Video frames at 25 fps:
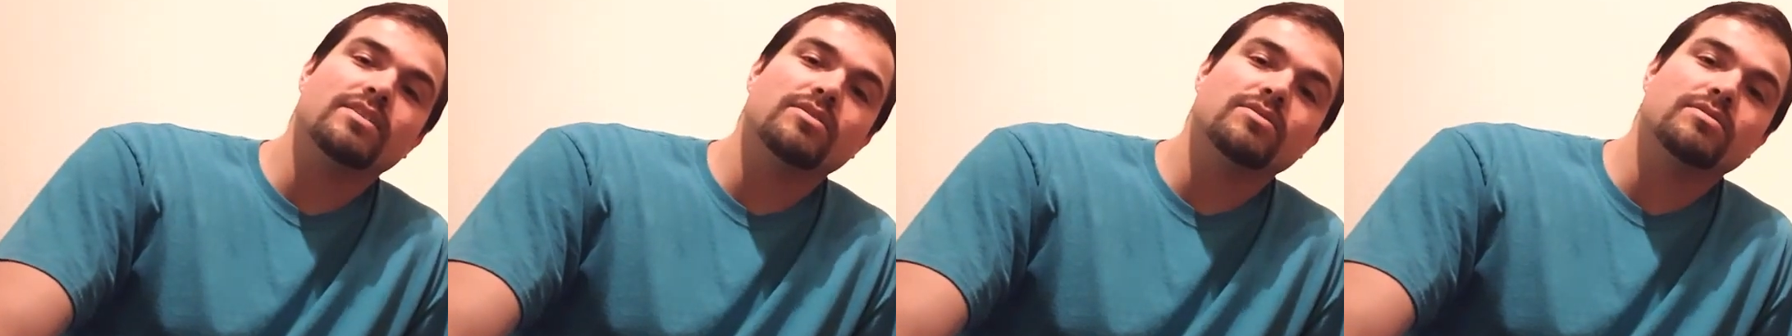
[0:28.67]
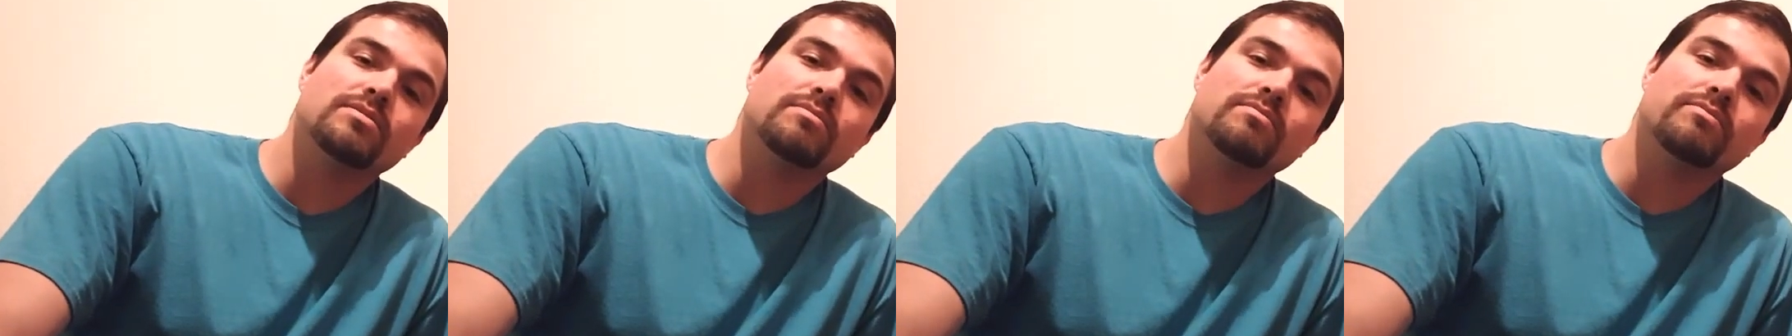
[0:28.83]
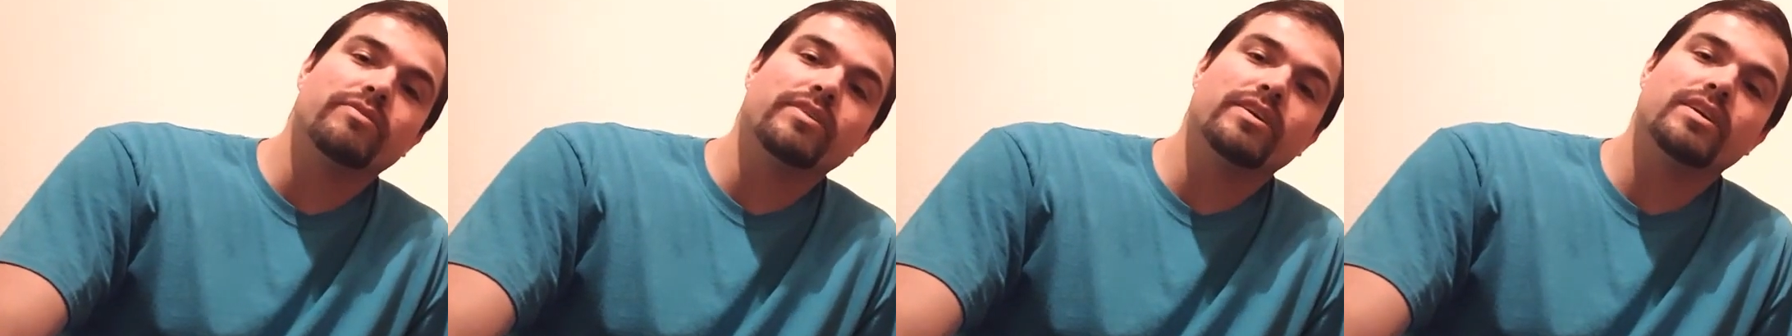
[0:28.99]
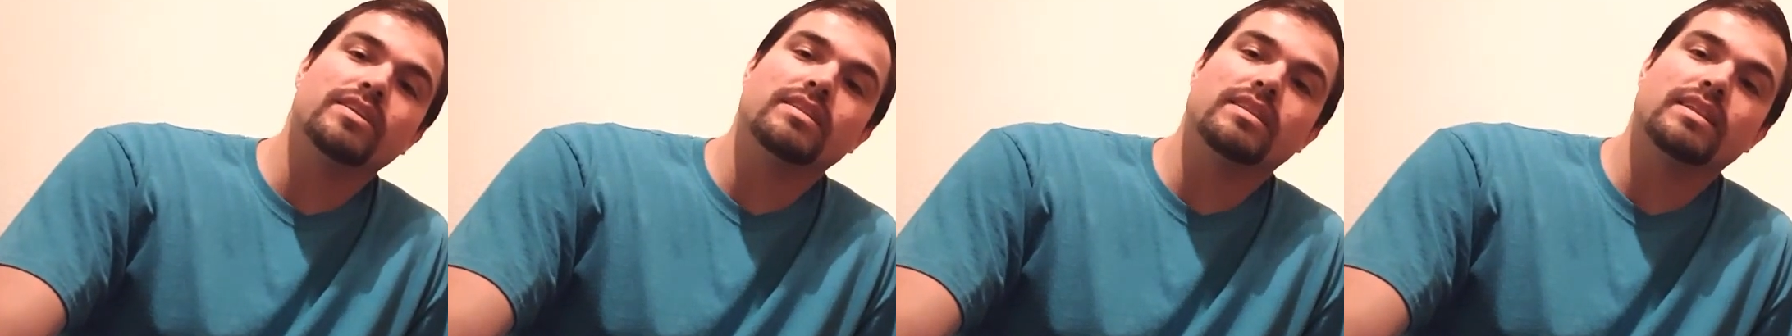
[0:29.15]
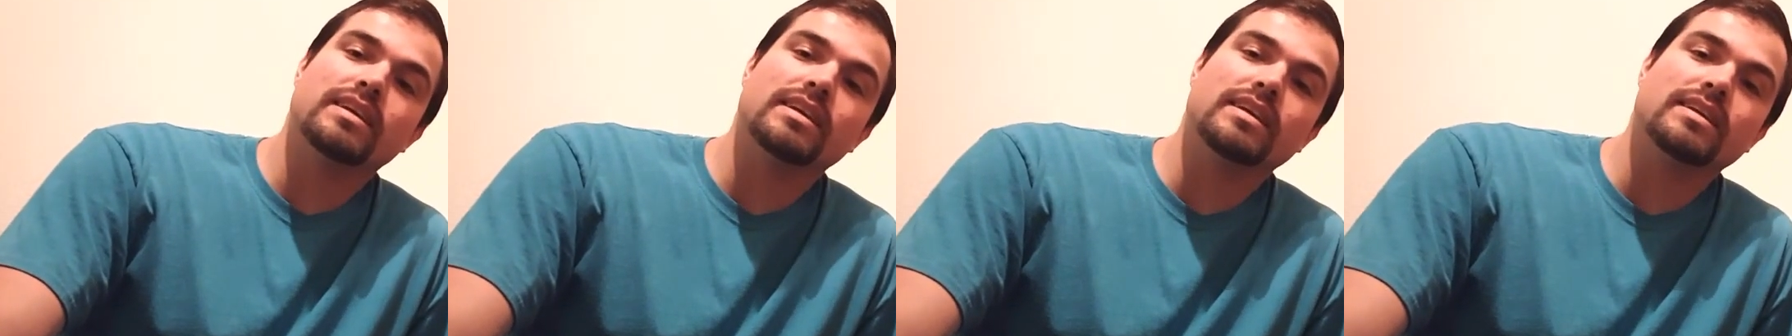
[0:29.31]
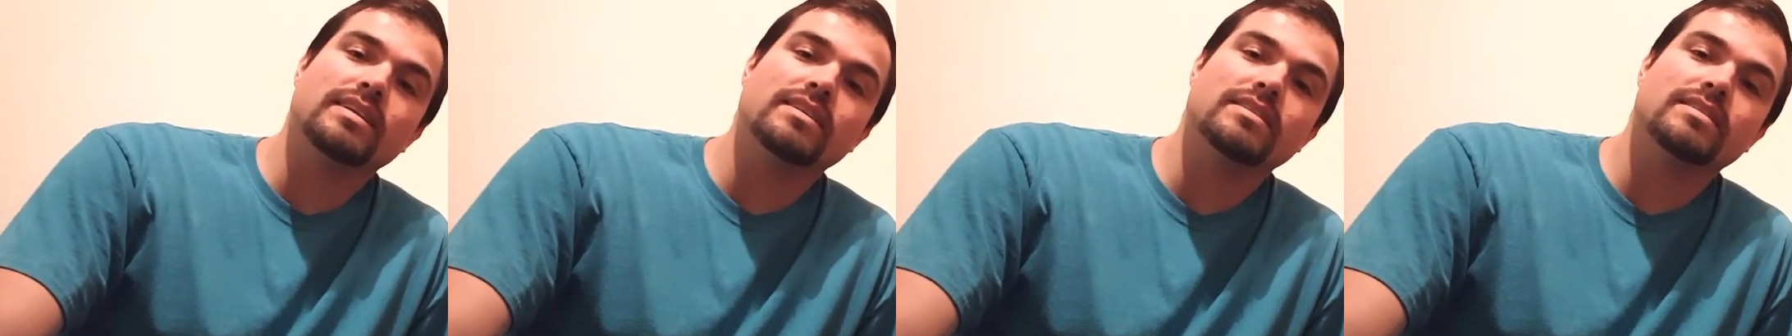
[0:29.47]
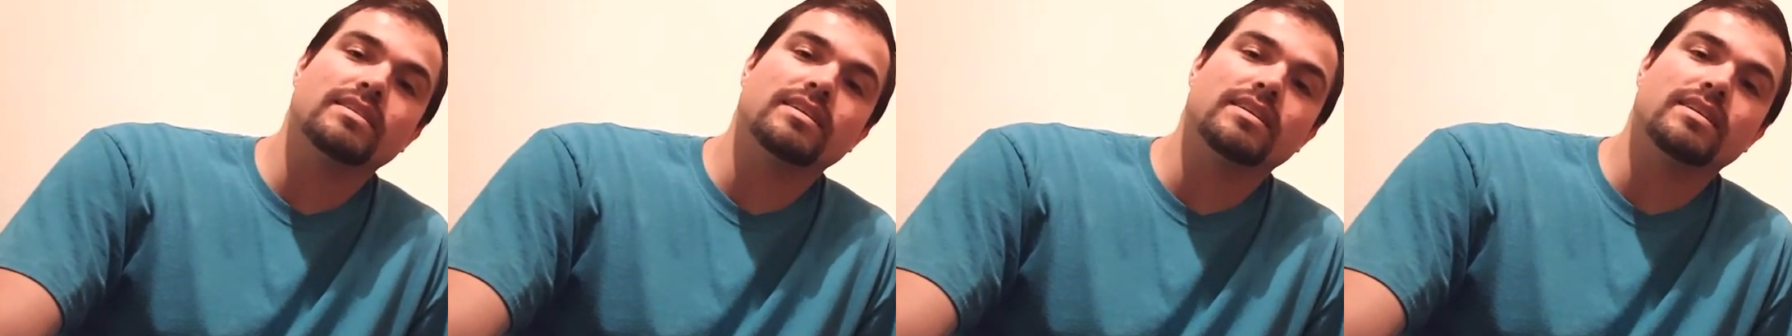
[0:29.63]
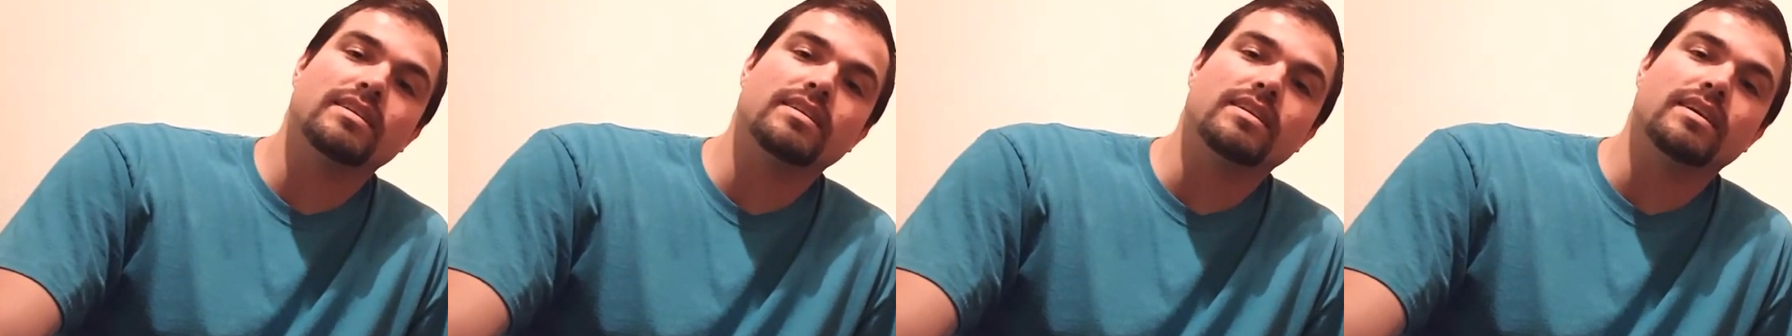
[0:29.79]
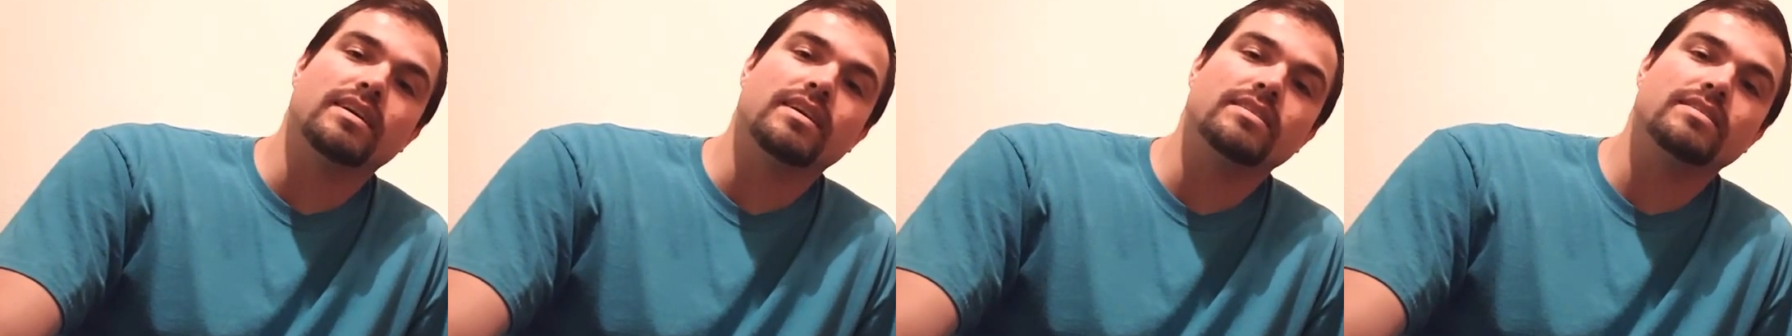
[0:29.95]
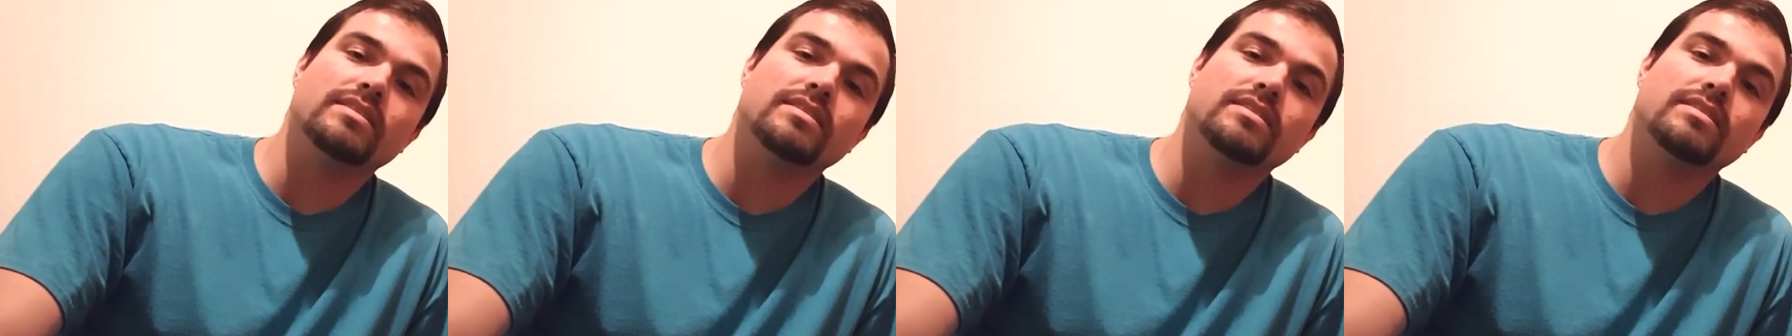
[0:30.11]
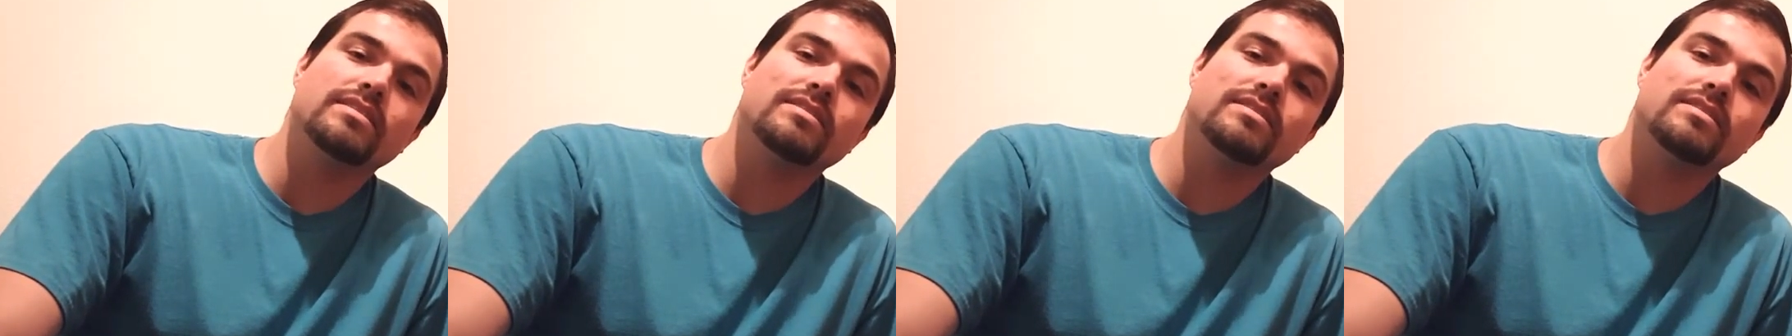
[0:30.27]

do some fun things and uh,